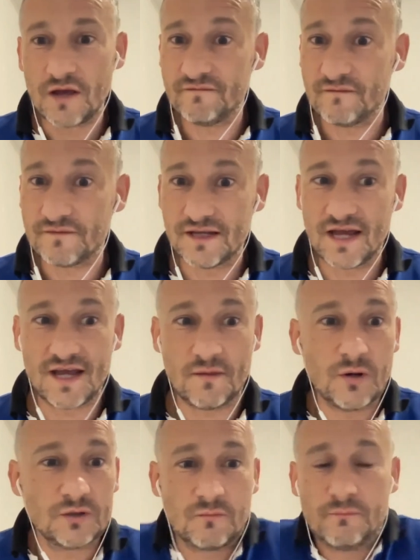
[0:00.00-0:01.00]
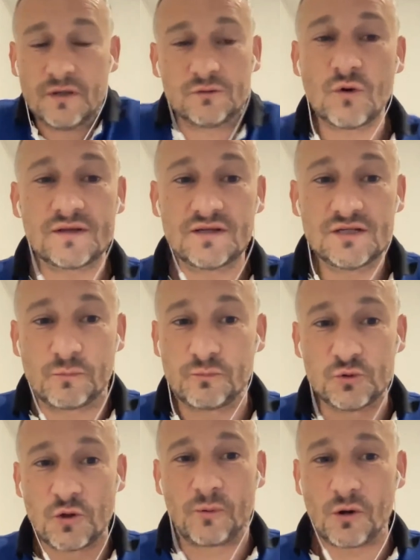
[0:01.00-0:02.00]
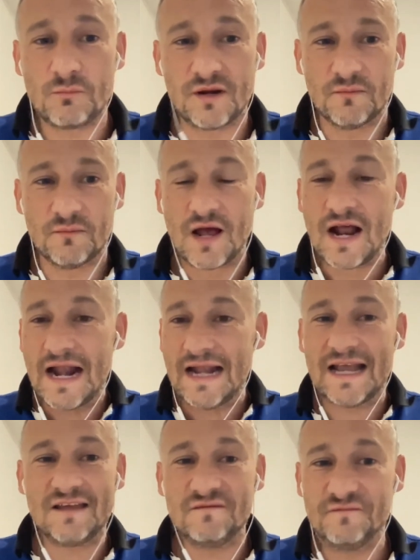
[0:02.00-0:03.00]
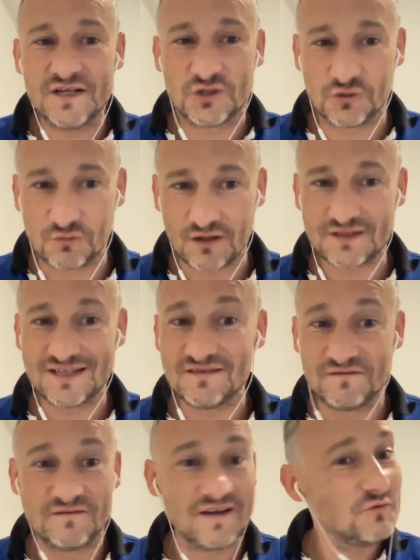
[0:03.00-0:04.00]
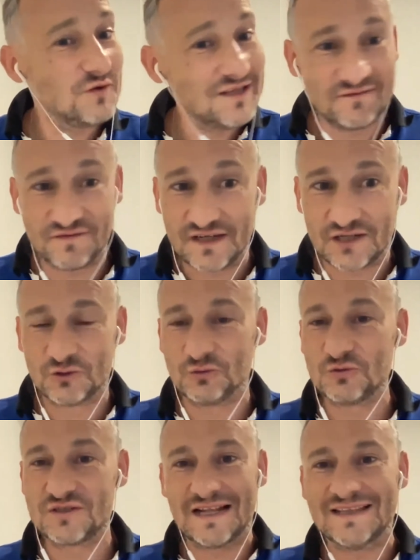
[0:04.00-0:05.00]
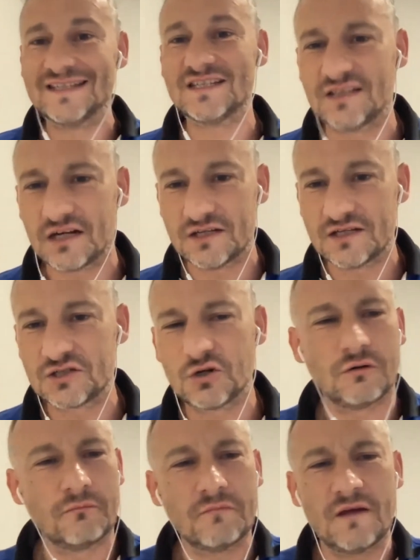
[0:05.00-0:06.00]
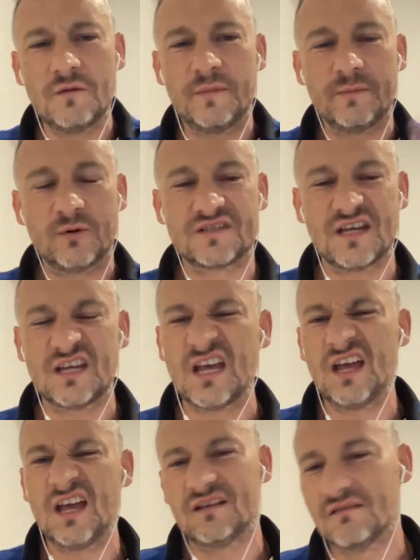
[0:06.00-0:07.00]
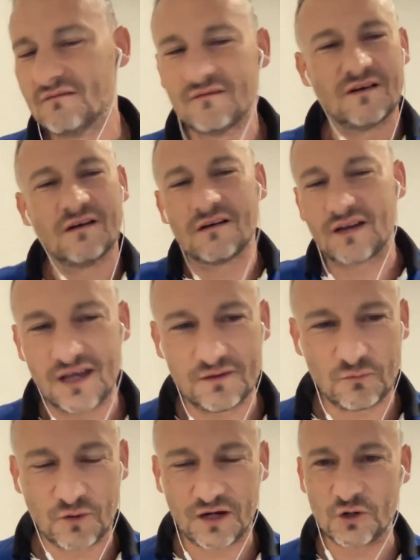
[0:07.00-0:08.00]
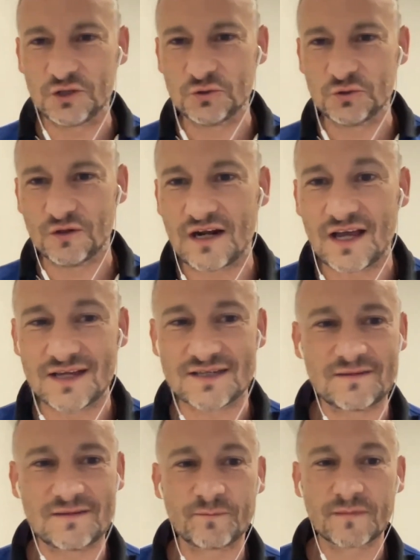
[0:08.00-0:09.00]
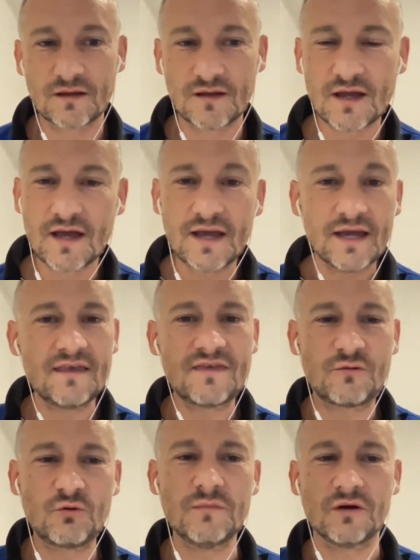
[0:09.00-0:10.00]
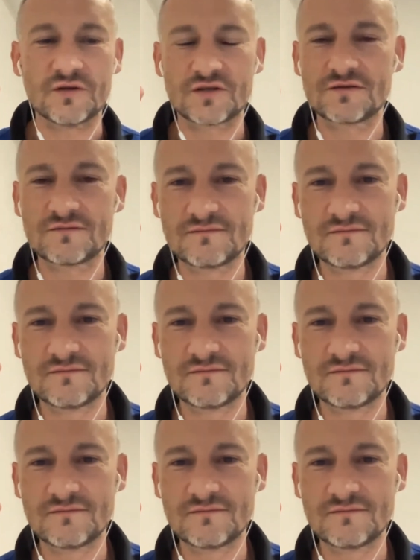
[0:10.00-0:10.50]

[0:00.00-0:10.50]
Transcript: what is the problem? Life insurance is very difficult to sell digitally. So every people say, hey, okay, we're going to analyze. In 3 months,